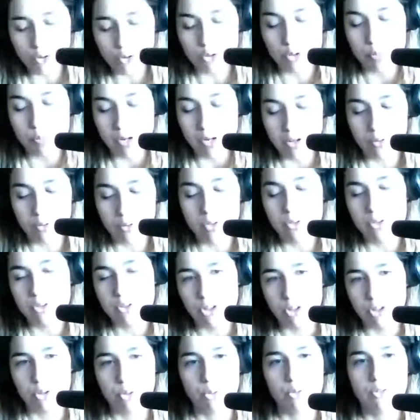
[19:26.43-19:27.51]
smile when you see
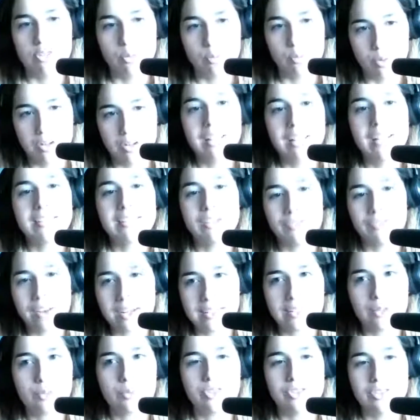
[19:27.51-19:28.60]
through someone. It's the fact
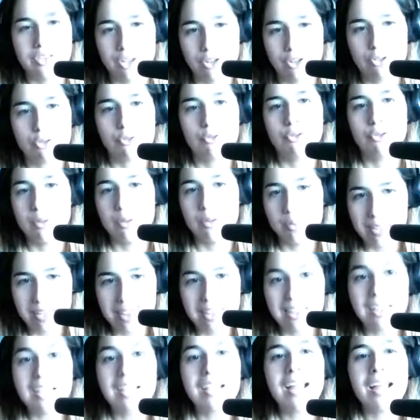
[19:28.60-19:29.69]
that we're seeing through him, I
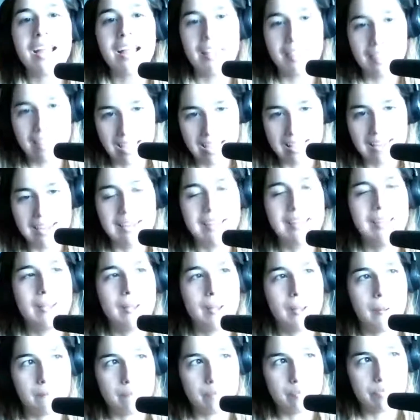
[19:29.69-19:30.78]
think, that
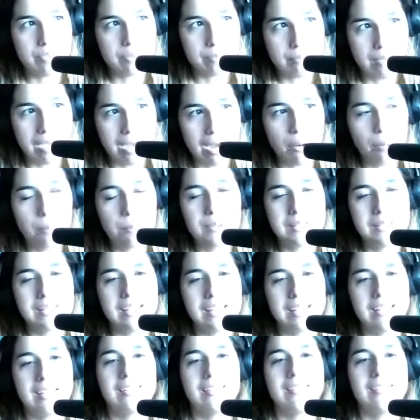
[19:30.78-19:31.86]
helps
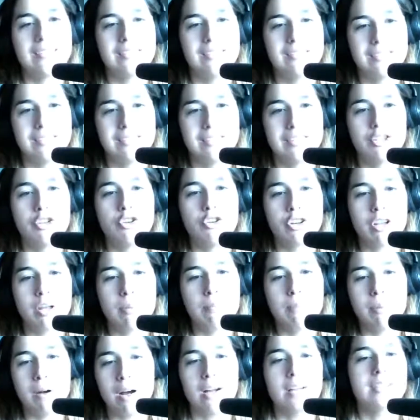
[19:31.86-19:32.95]
it. You don't get
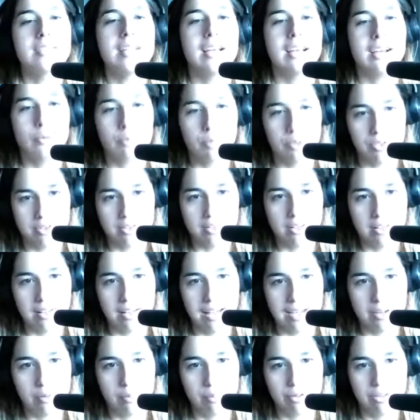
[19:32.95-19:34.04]
bogged down with his
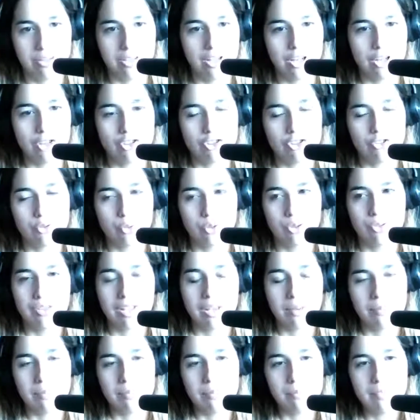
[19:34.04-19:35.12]
unlikability. You just sort of
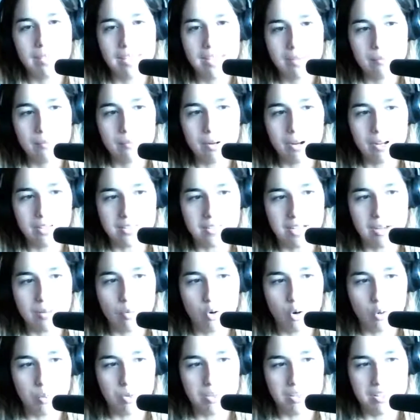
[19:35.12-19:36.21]
get bogged down
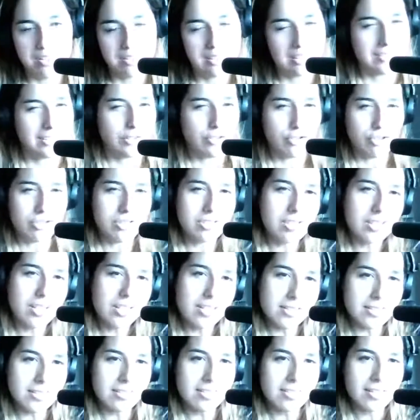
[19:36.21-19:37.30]
more with his
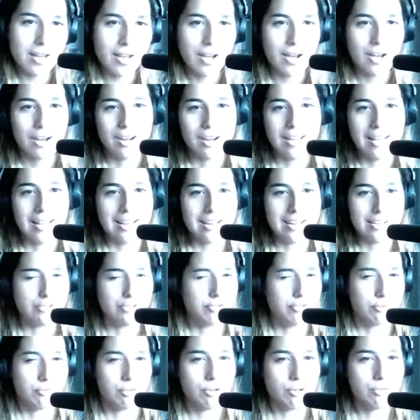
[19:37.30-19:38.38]
eccentricities and his
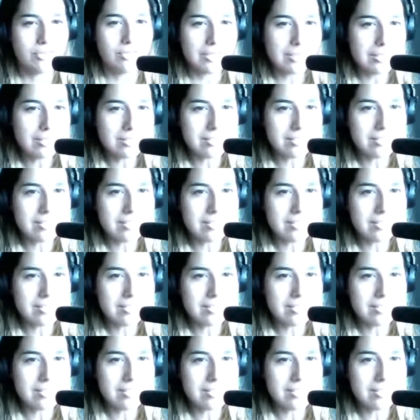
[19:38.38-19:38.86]
neuroses.